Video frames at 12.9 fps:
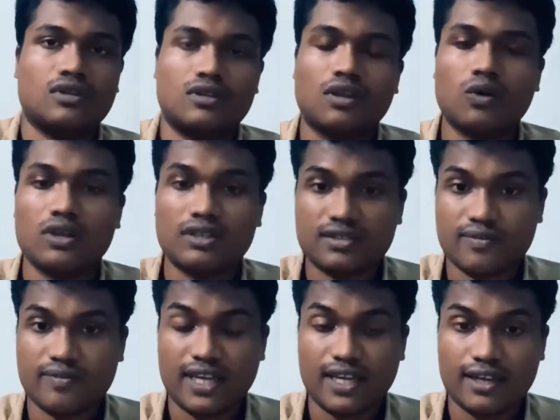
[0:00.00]
Now let's
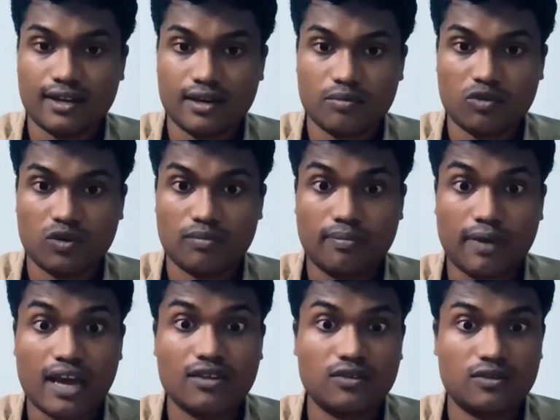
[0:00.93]
relearn about
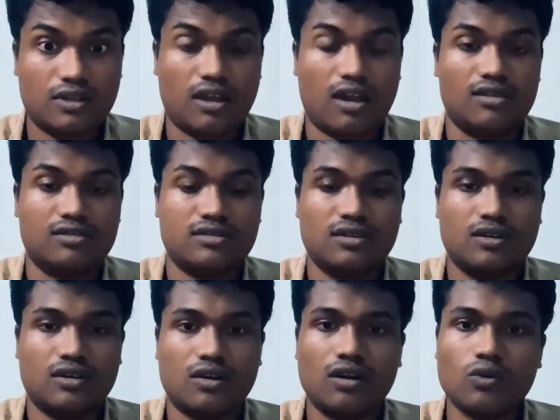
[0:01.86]
Paleolithic Age
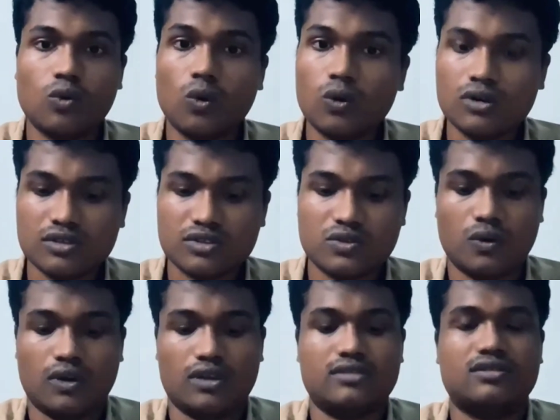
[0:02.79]
or Old
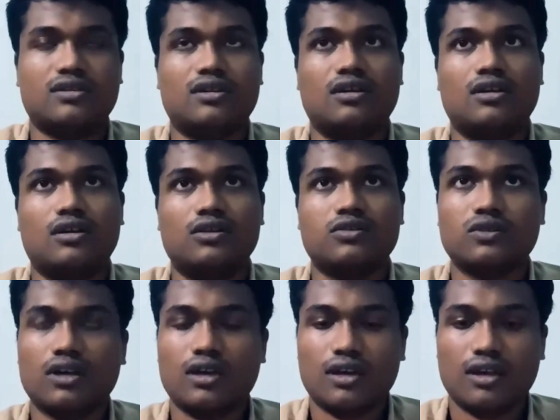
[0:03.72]
Stone Age. So
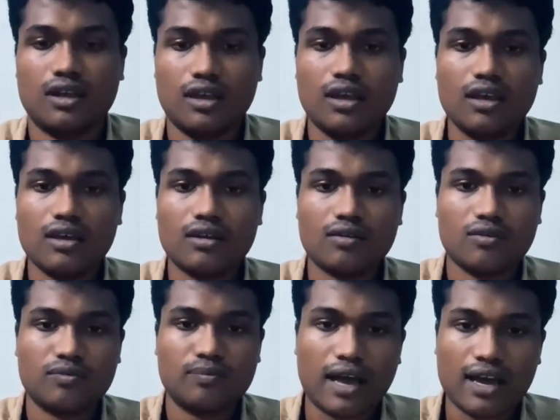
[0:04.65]
the year
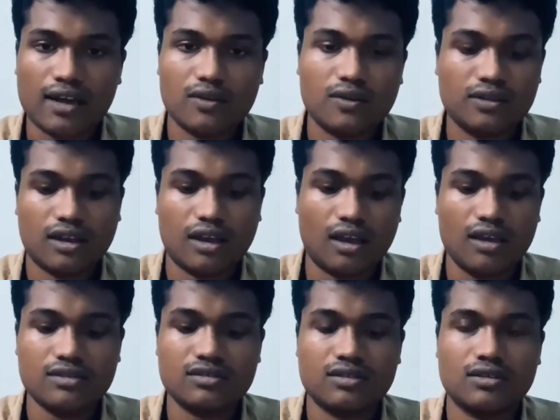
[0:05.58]
of Paleolithic
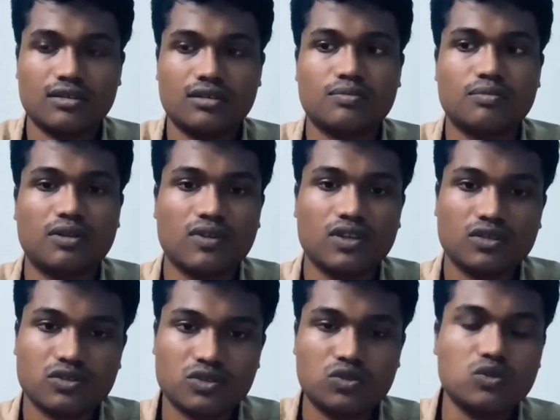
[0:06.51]
Age is
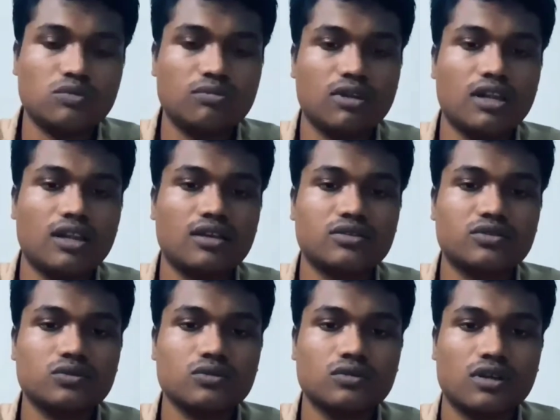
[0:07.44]
between 2 million
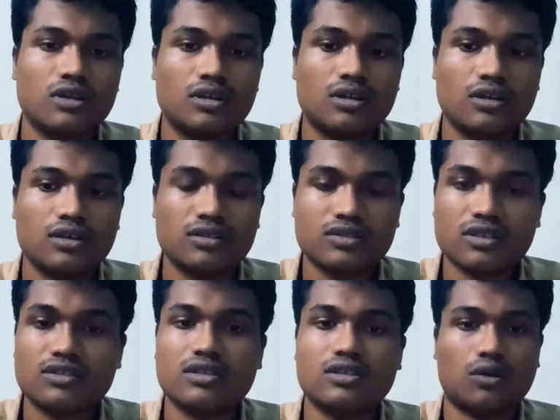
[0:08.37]
to
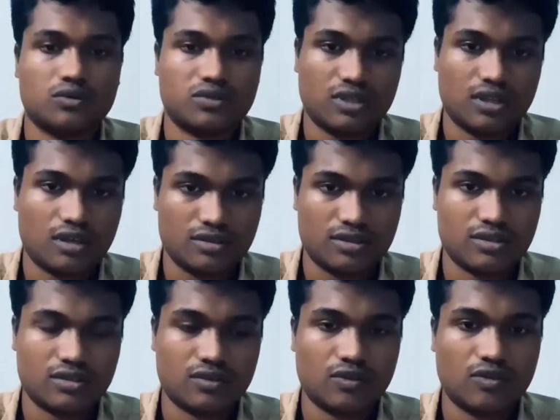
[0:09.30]
60,000 years
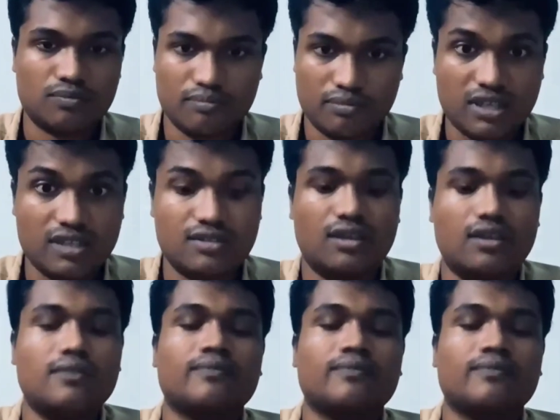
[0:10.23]
of BCE.